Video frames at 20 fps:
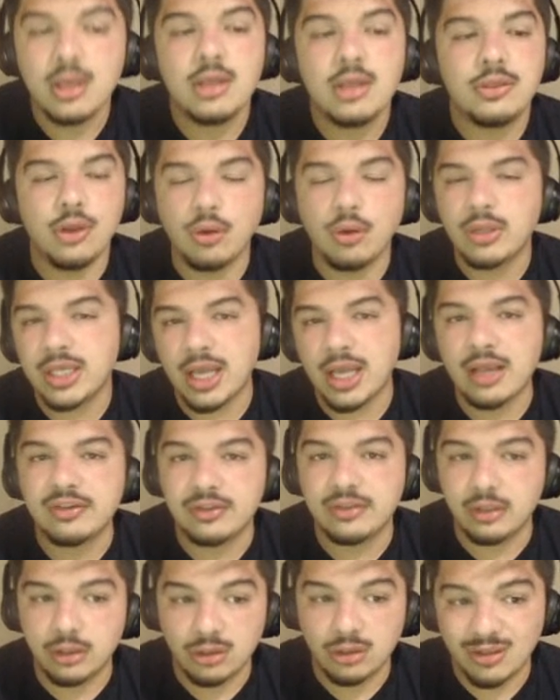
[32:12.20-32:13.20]
only guys that
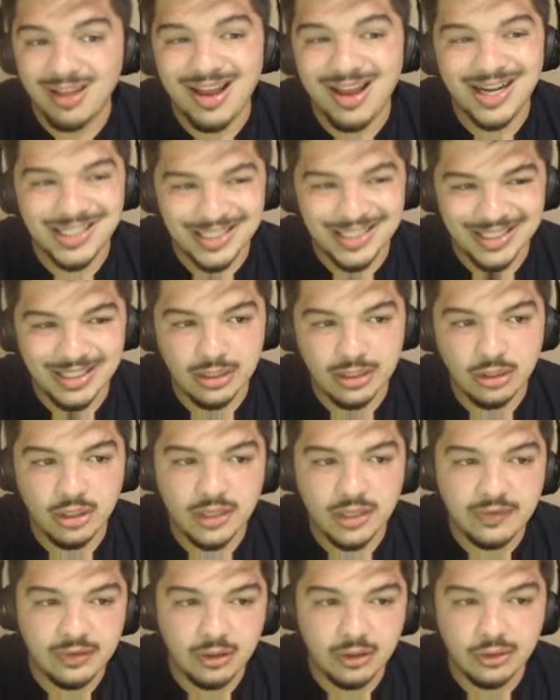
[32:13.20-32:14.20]
are locked in here, I'd
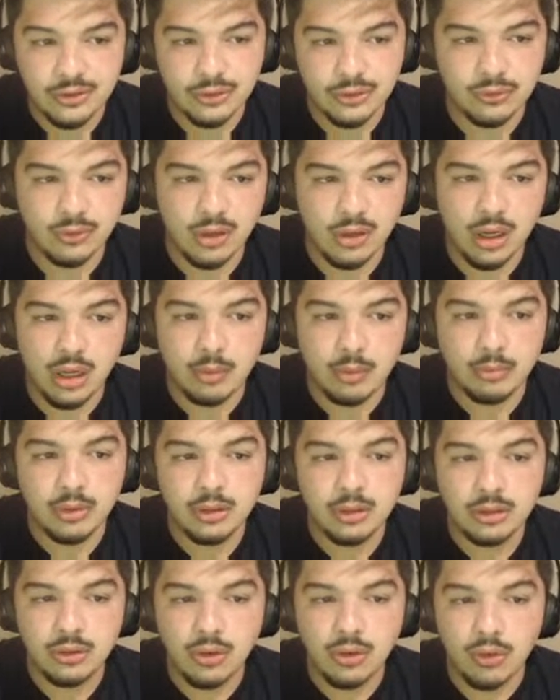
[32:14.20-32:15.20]
say, are DeGrom,
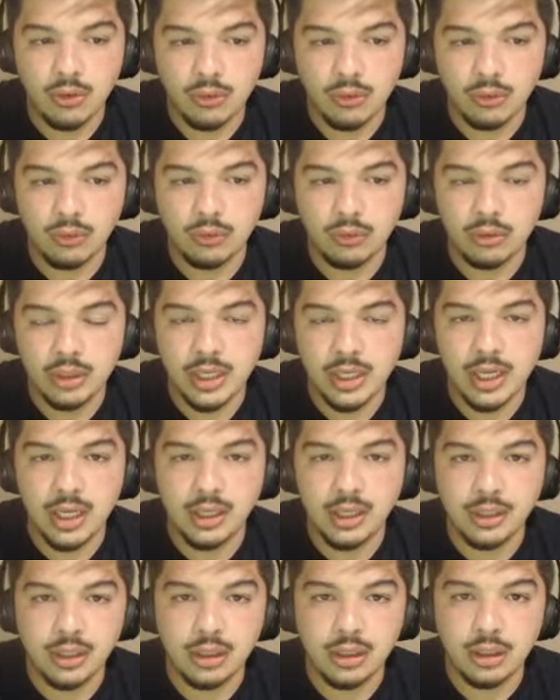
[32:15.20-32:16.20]
Cole, and
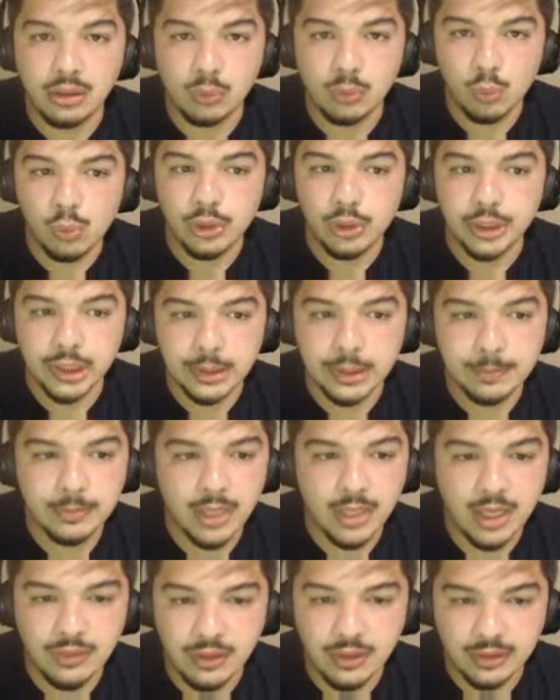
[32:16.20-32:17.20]
Woody.
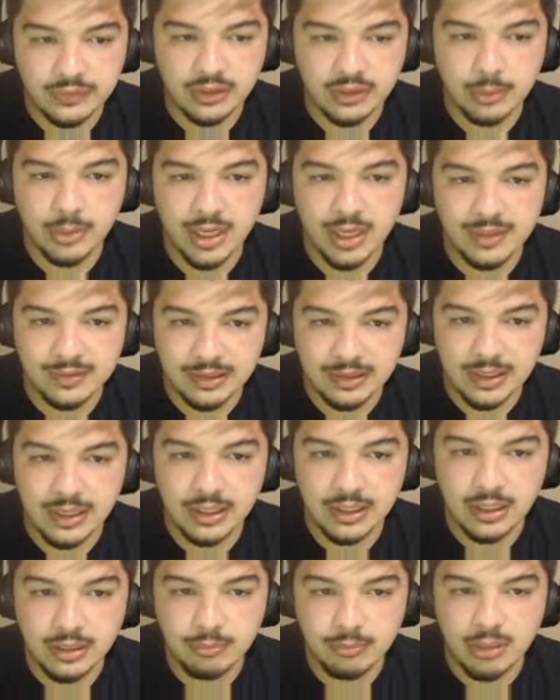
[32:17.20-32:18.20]
I think some guys can get
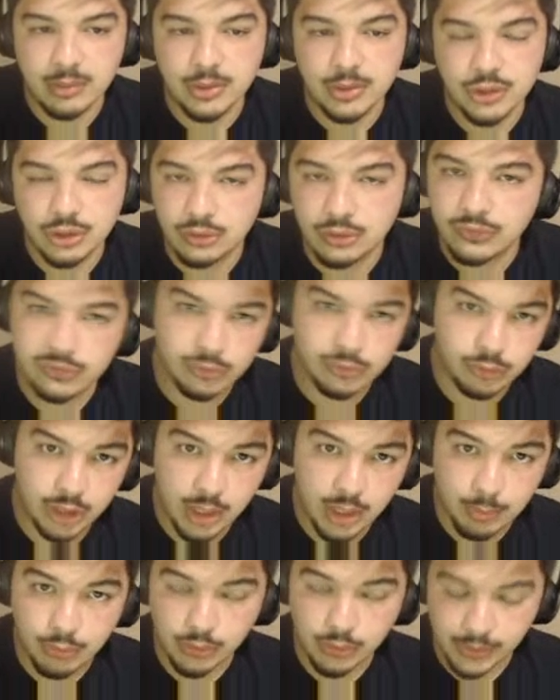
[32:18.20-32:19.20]
in. Maybe Schurzer will
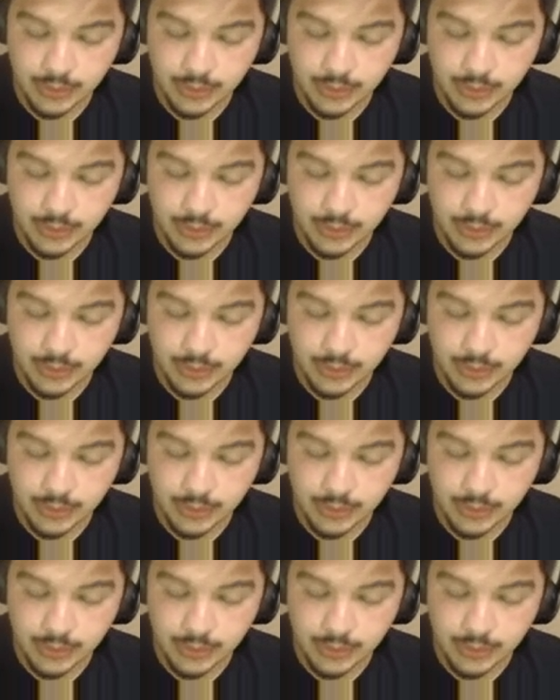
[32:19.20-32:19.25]
get pulled